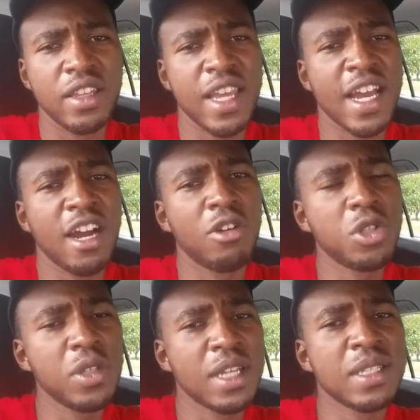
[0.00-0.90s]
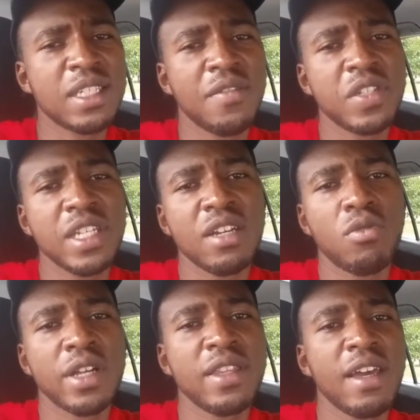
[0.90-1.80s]
Now, in
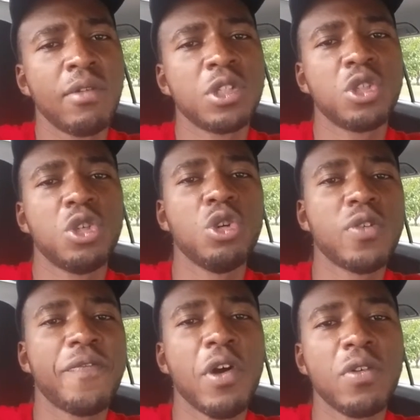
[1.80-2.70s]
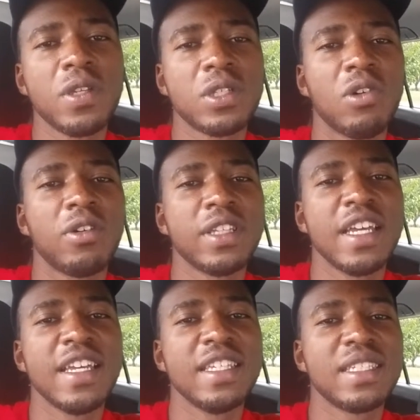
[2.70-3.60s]
2017, one thing I want you to focus on
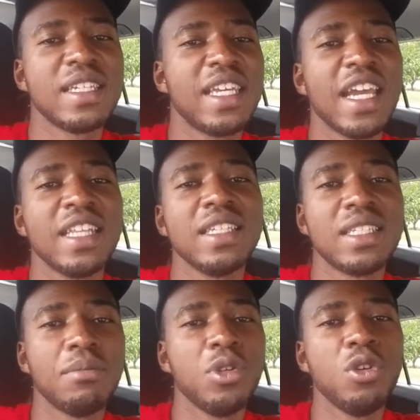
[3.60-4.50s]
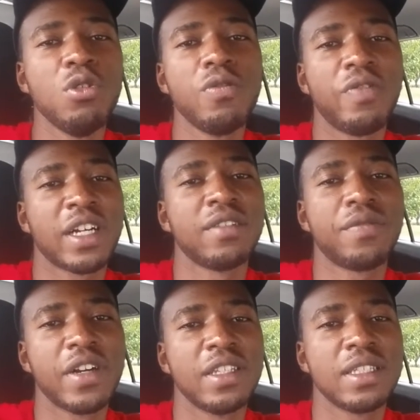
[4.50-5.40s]
is getting some new fucking
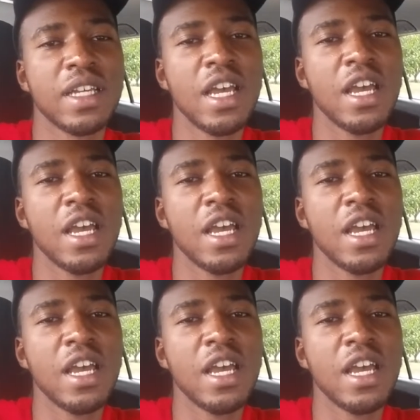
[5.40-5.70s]
friends,